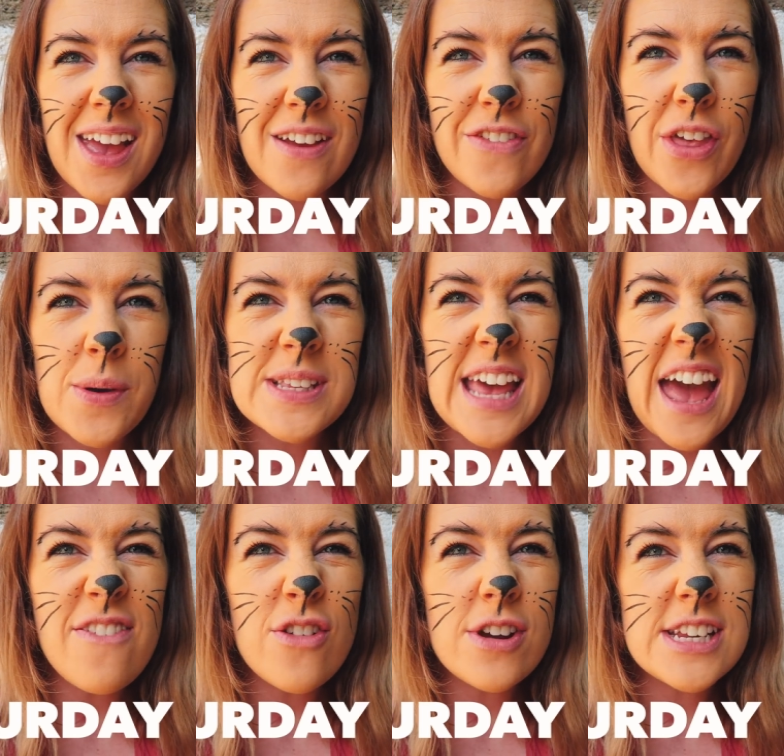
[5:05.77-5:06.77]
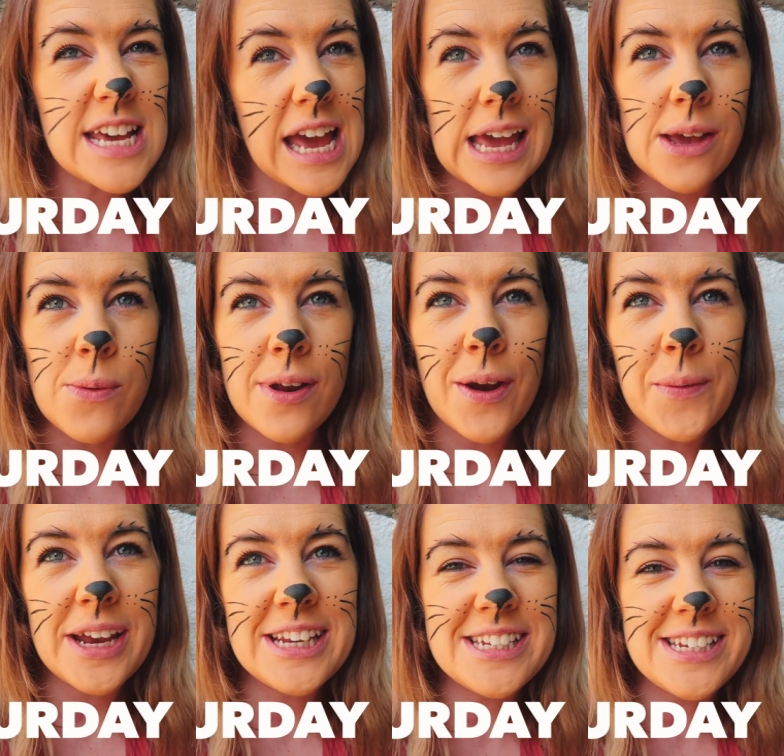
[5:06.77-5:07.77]
If there was ever a day when I
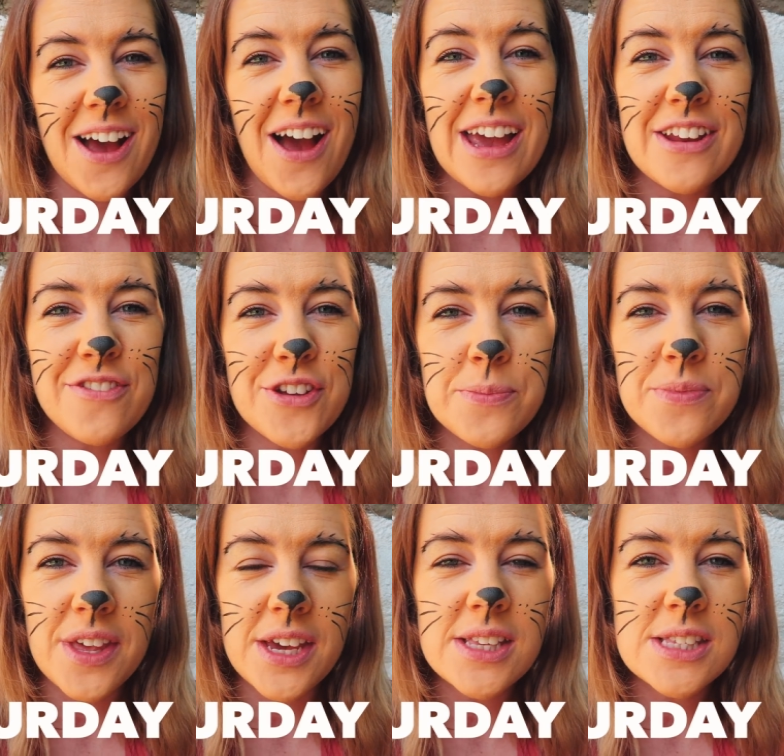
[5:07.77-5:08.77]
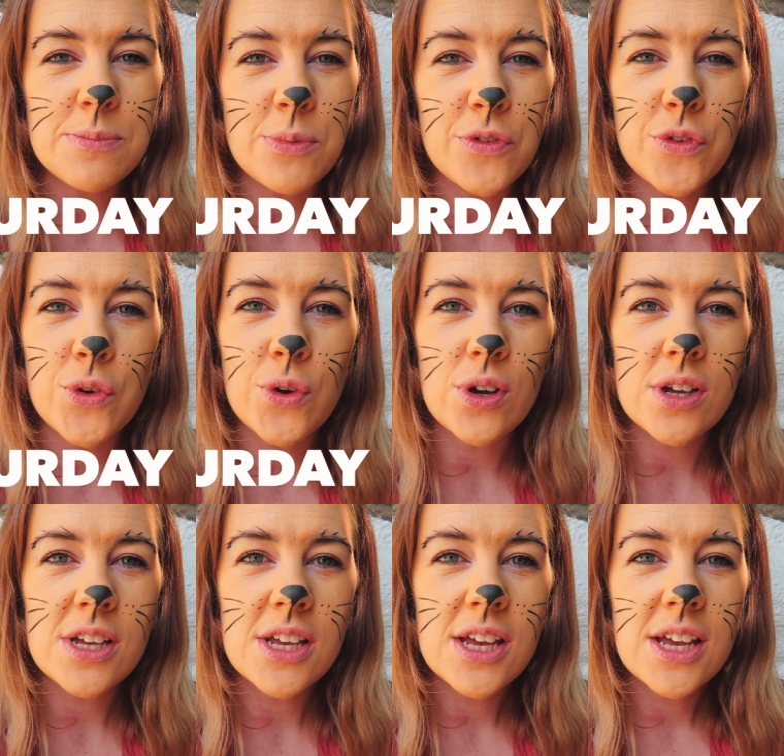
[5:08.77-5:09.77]
wished I had filmed this before,
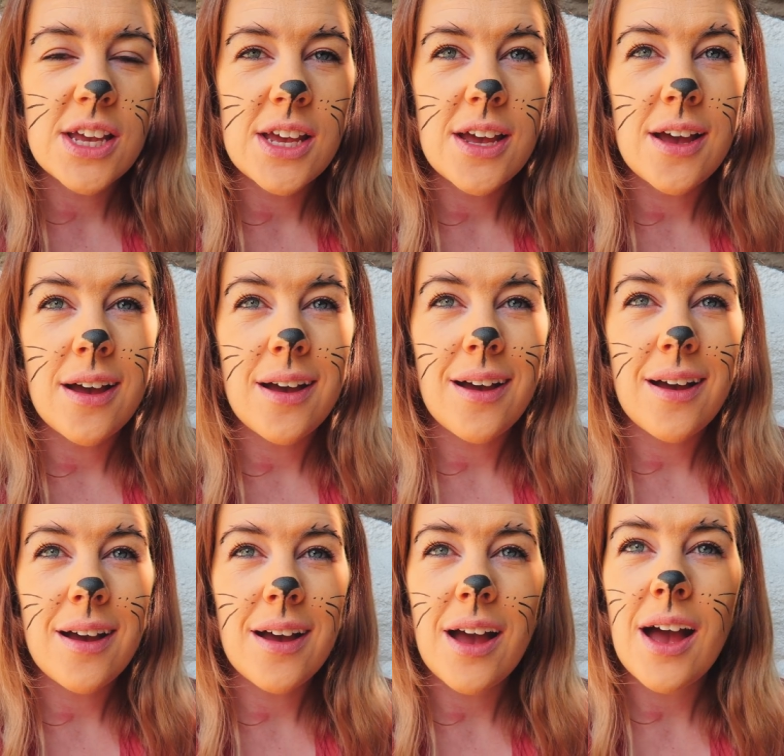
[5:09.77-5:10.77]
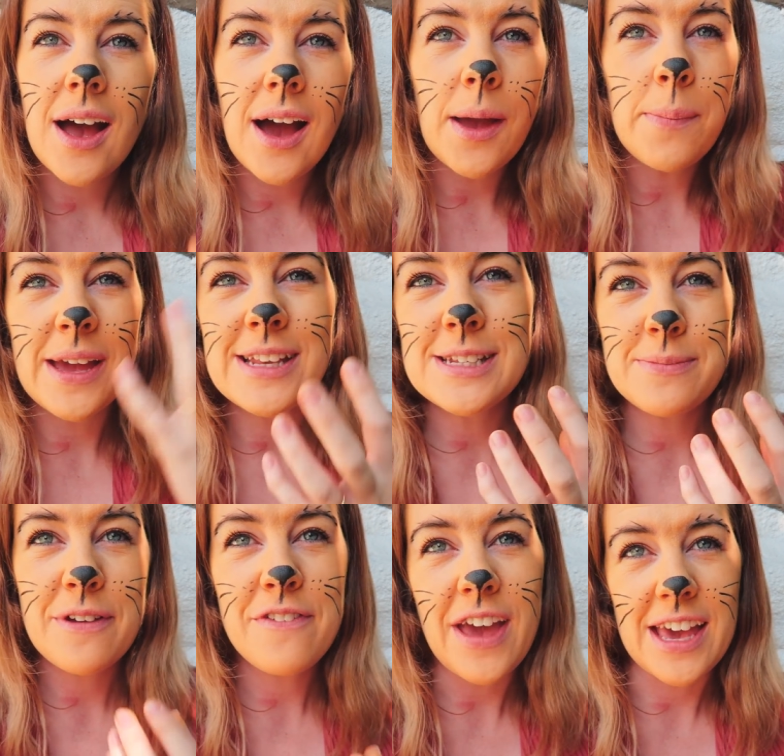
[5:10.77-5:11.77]
I will read it. I painted
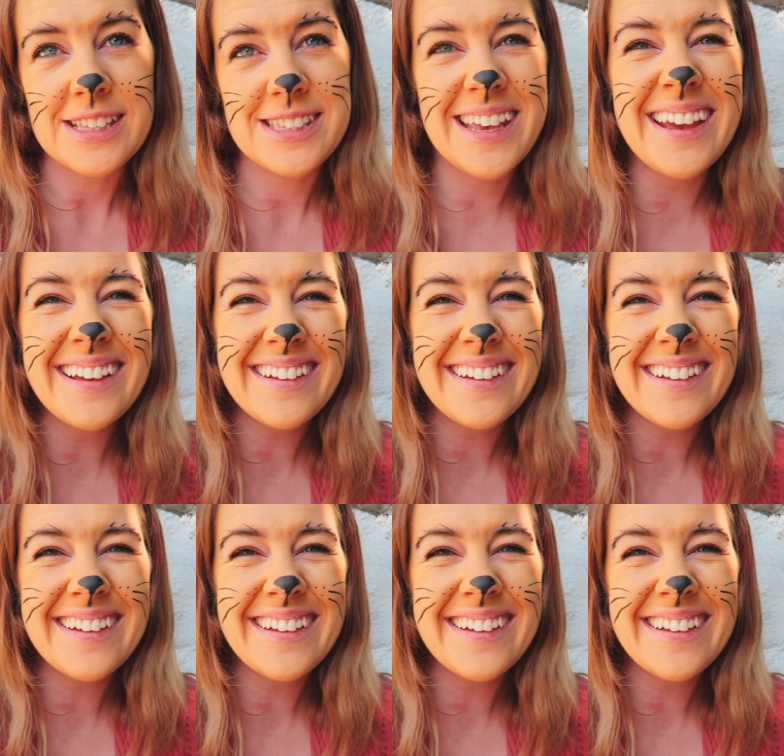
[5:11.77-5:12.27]
my face.